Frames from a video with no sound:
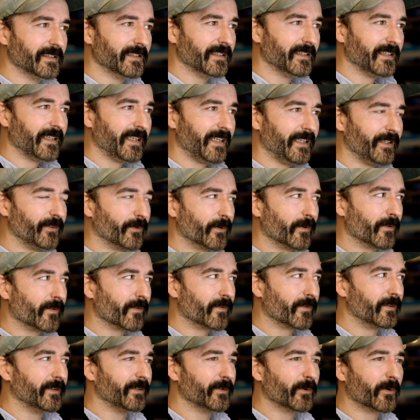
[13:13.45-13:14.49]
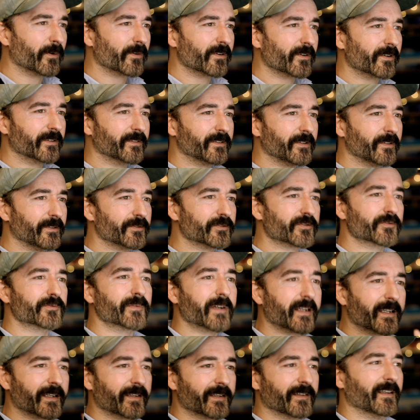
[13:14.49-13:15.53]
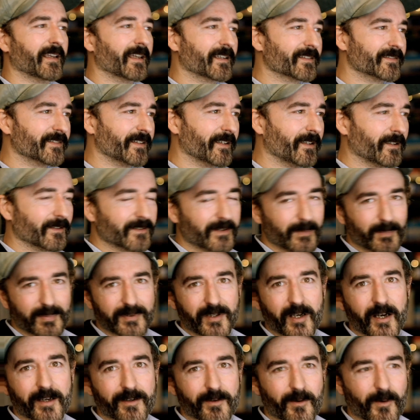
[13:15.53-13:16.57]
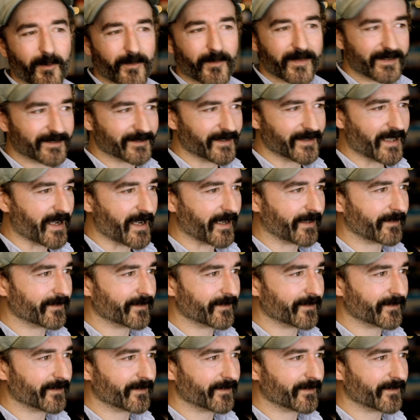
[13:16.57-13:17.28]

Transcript: in order to trick Excel to plot all these lines.